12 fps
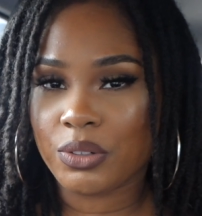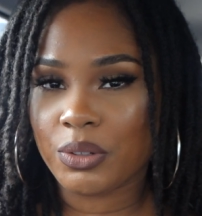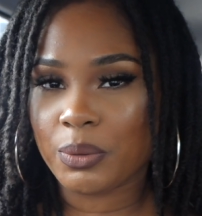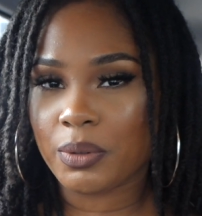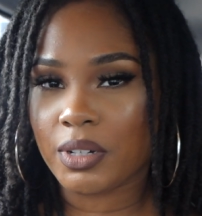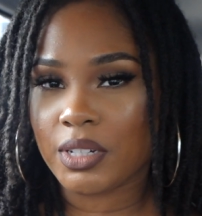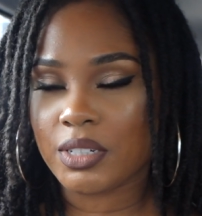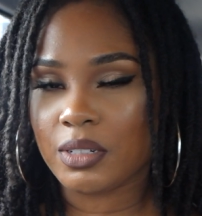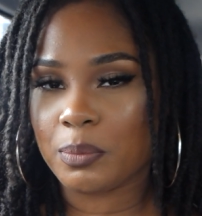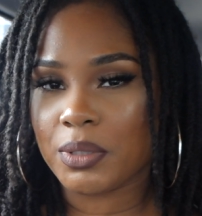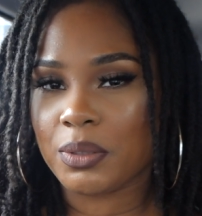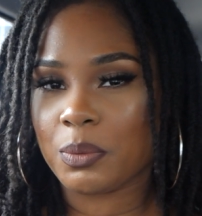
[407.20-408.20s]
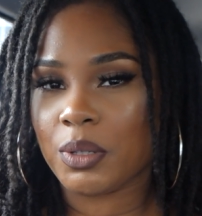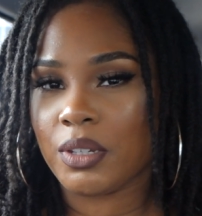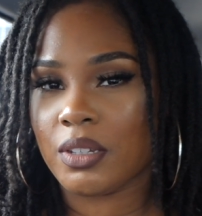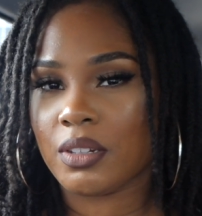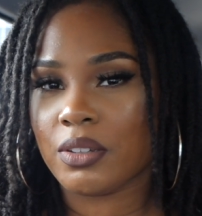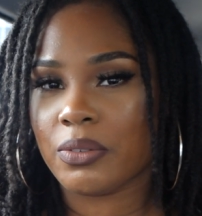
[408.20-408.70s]
you wash in
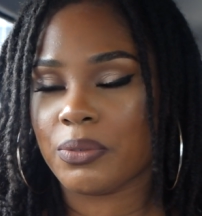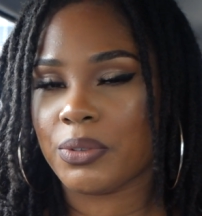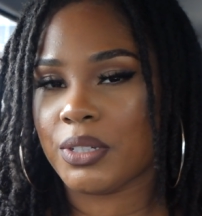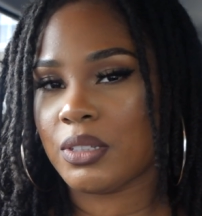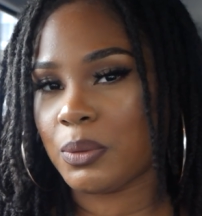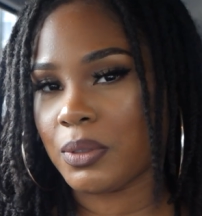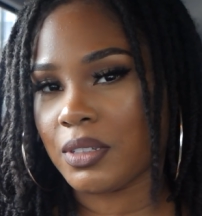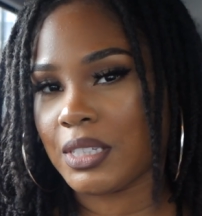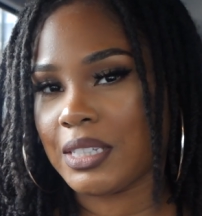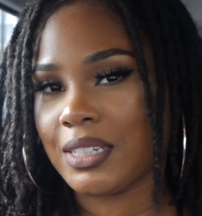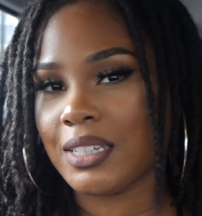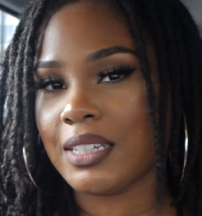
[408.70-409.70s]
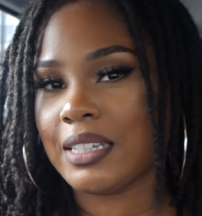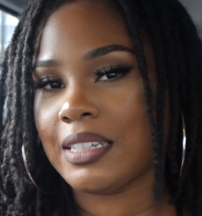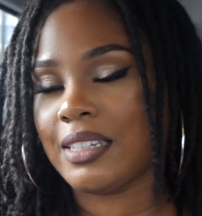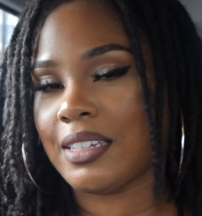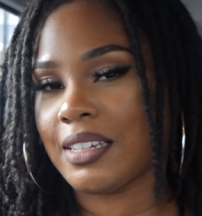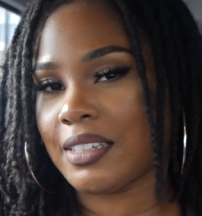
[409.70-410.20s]
between retwist?
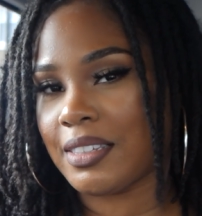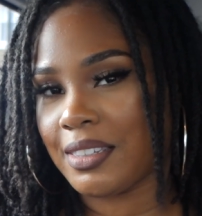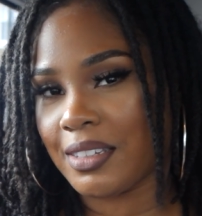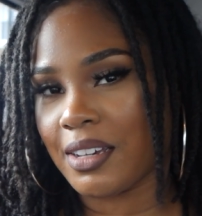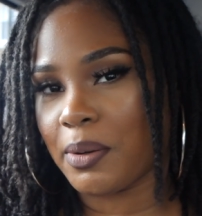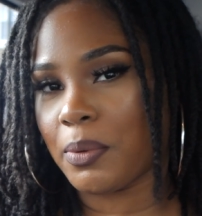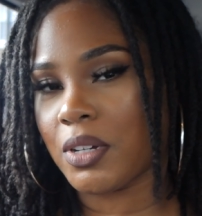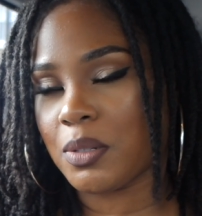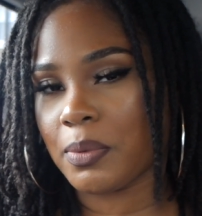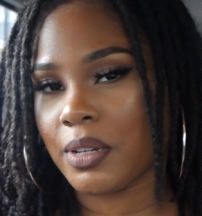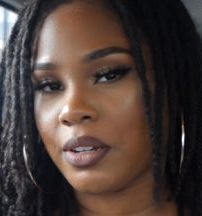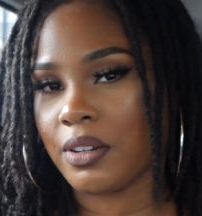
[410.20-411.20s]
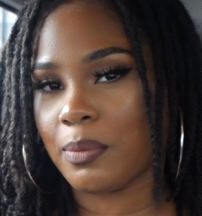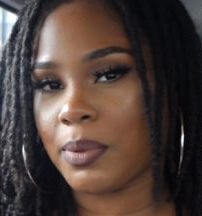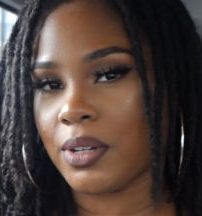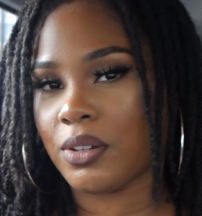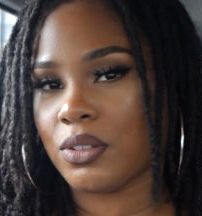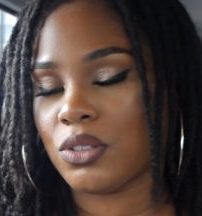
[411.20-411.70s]
Yes, I wash my hair
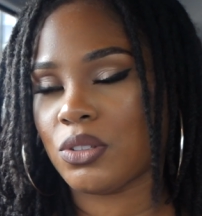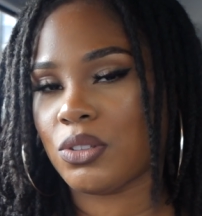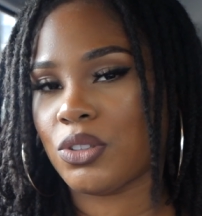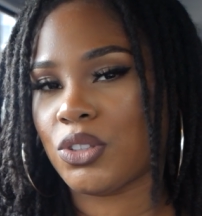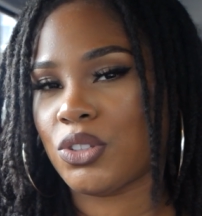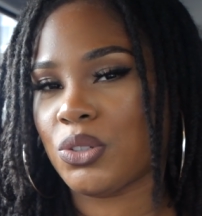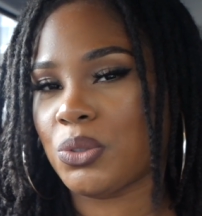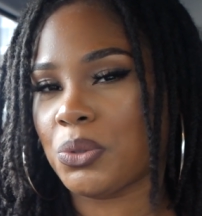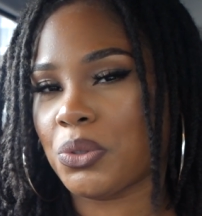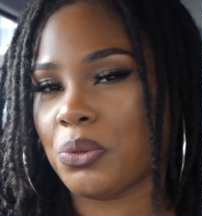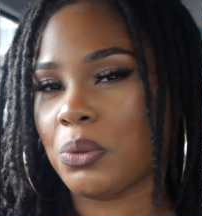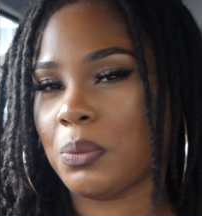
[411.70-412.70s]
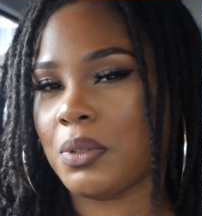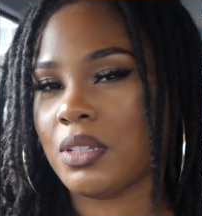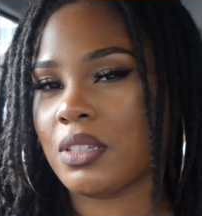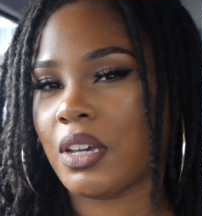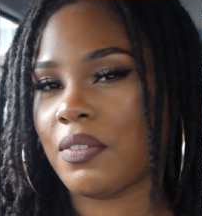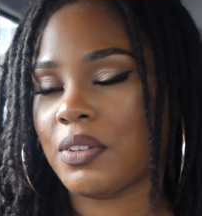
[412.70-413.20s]
about 2 to 3
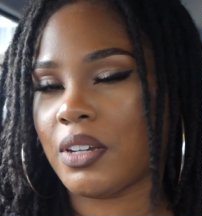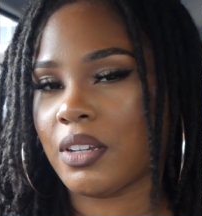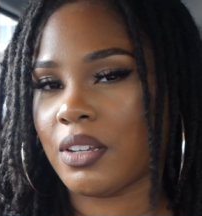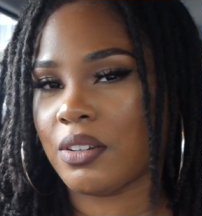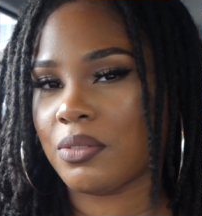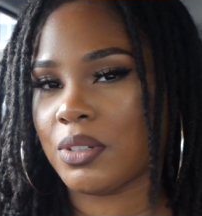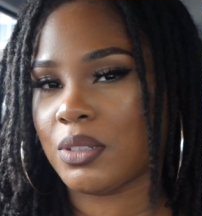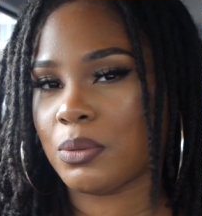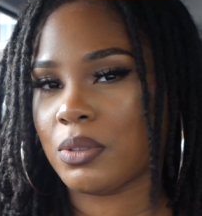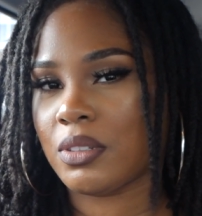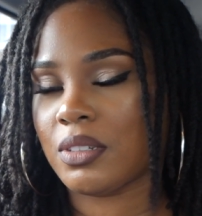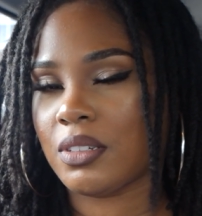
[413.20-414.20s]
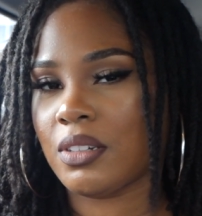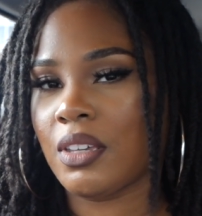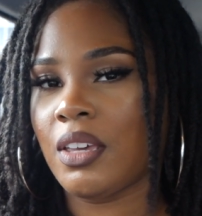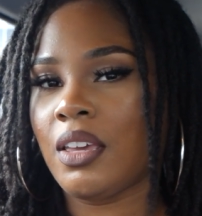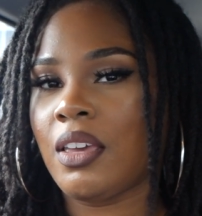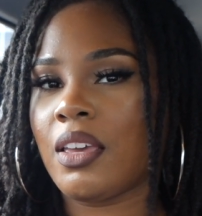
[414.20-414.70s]
weeks after I get it retwisted.
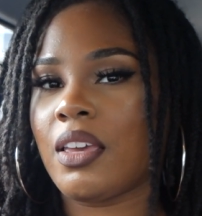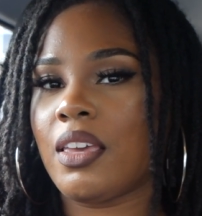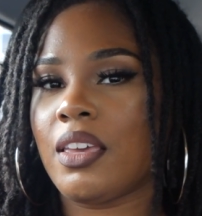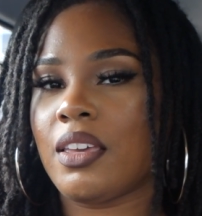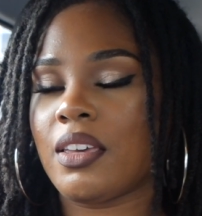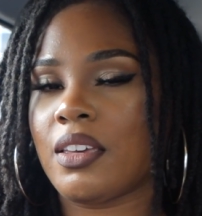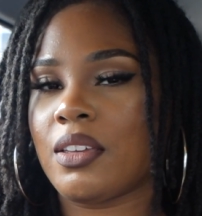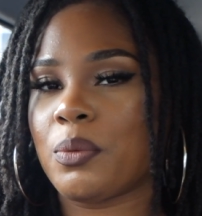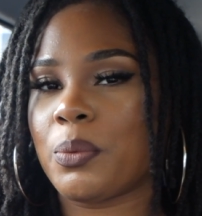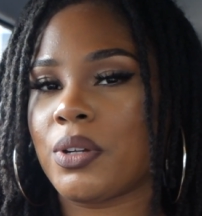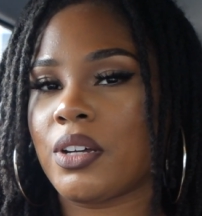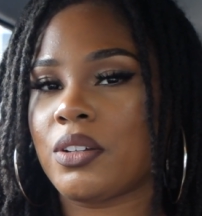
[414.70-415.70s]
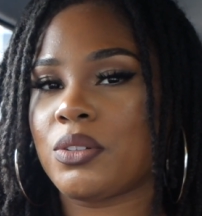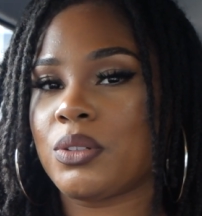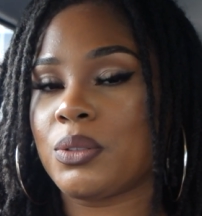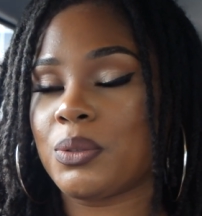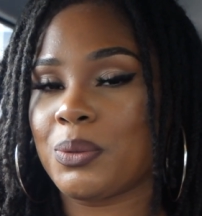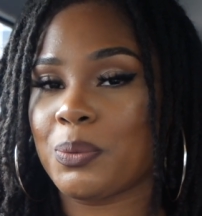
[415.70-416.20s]
And what I'll
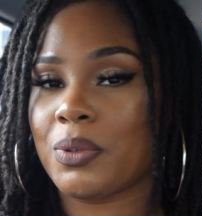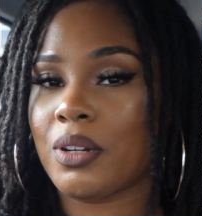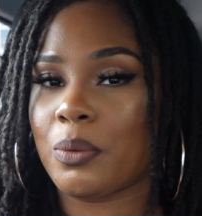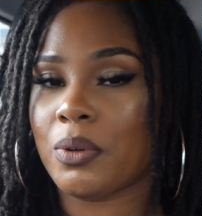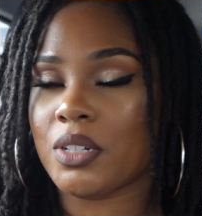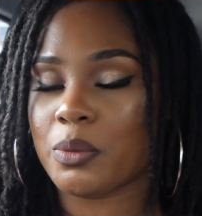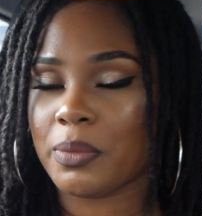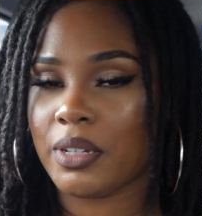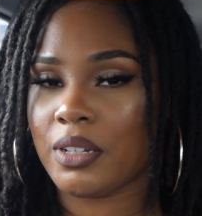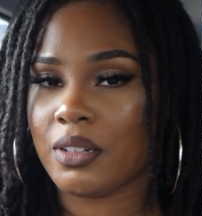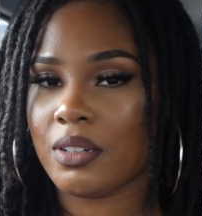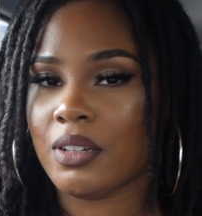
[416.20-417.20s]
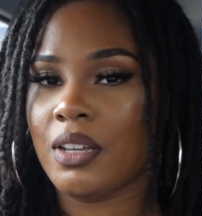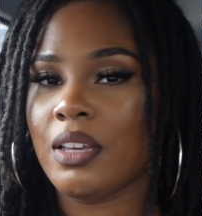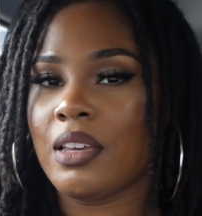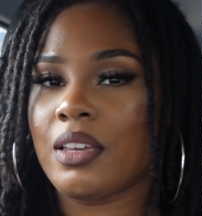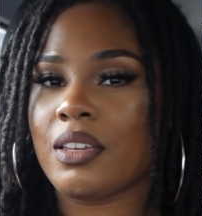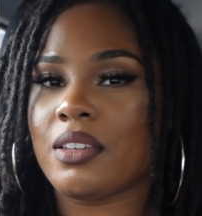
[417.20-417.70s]
do when I wash my hair
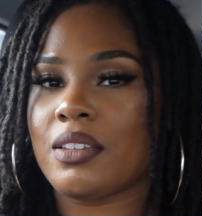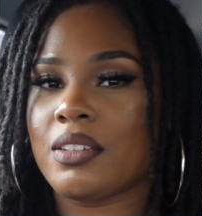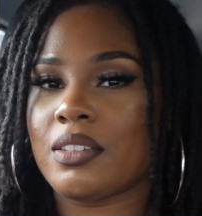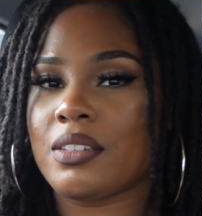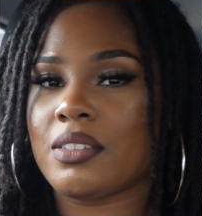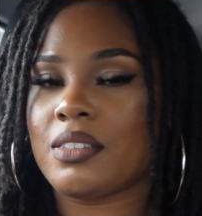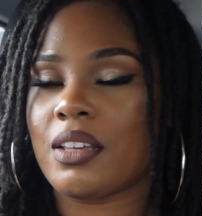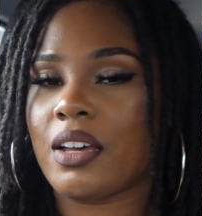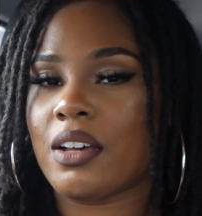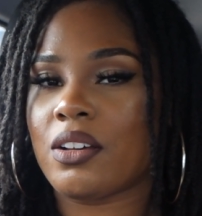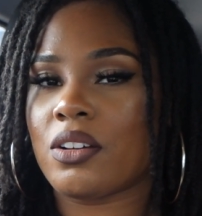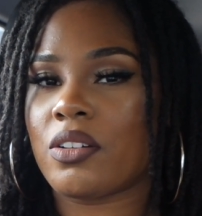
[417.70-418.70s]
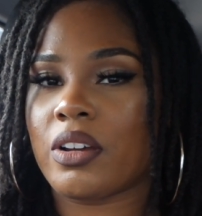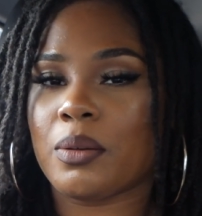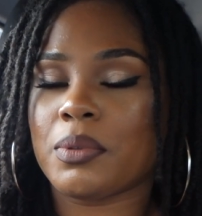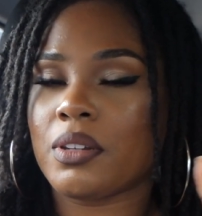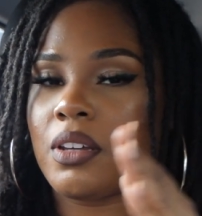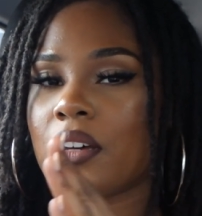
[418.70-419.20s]
is I'll
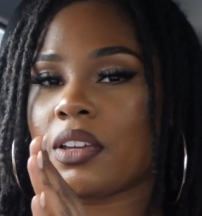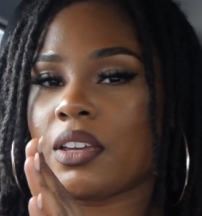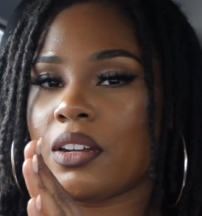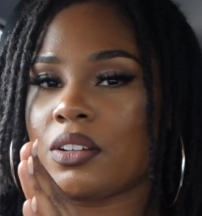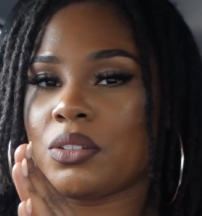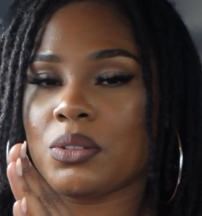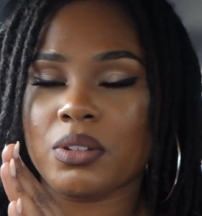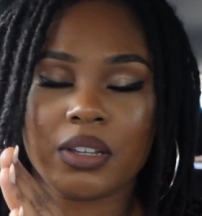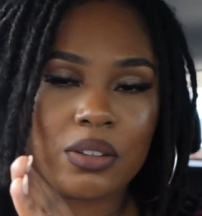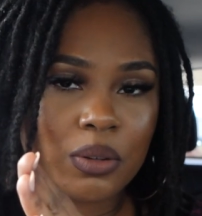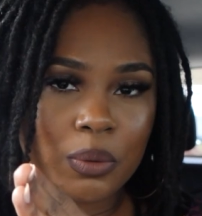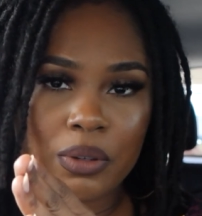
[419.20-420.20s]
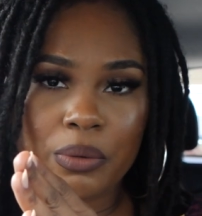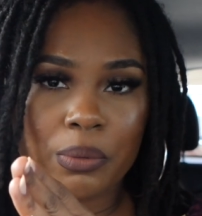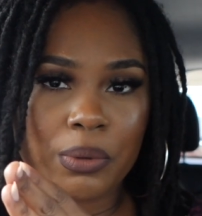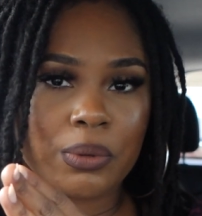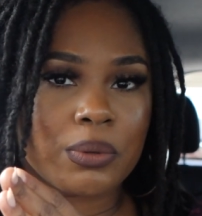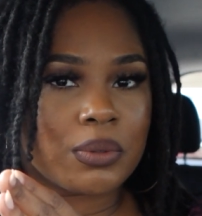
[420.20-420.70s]
grab the lock and I'll do like a quick
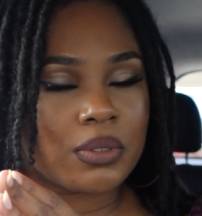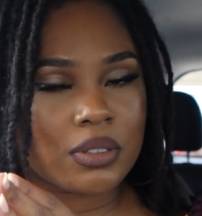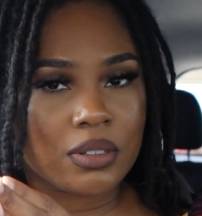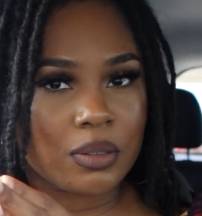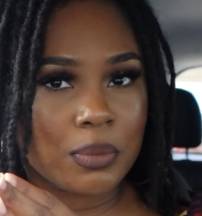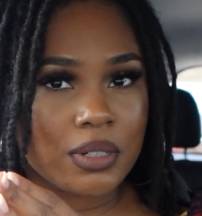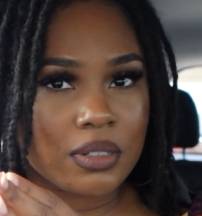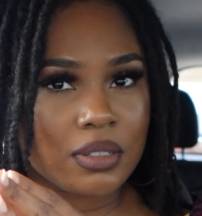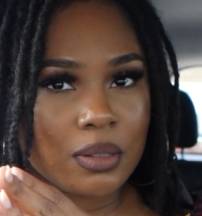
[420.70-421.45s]
roll. So let me just